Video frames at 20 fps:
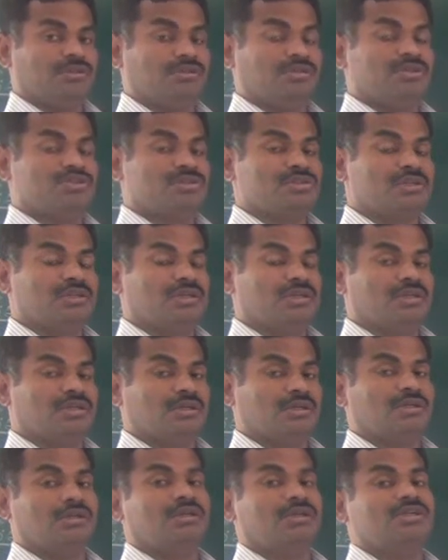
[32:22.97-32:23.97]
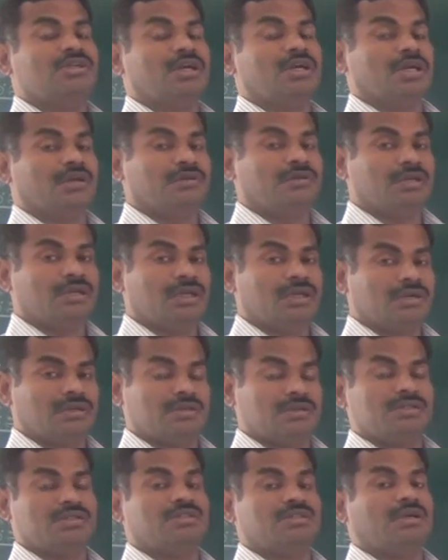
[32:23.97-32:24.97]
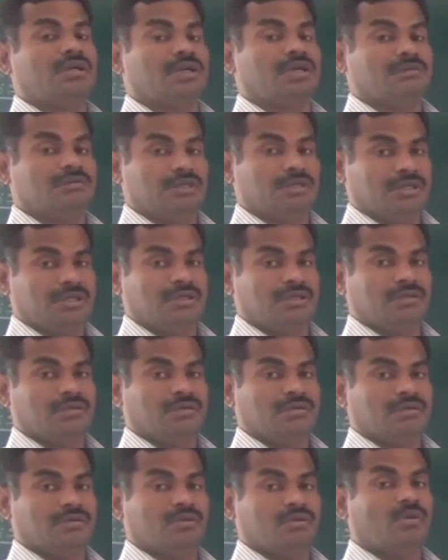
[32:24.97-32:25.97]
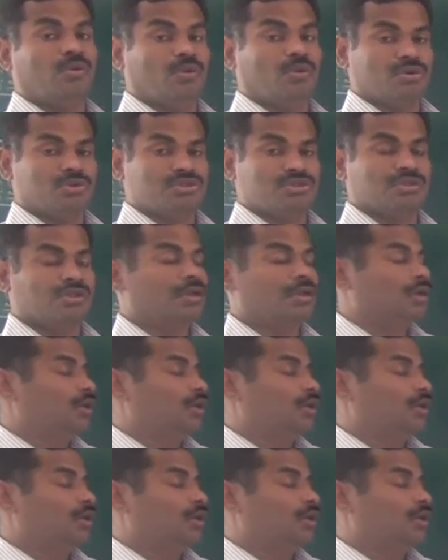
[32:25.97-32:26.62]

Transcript: this layer is not having electron, not having any holes.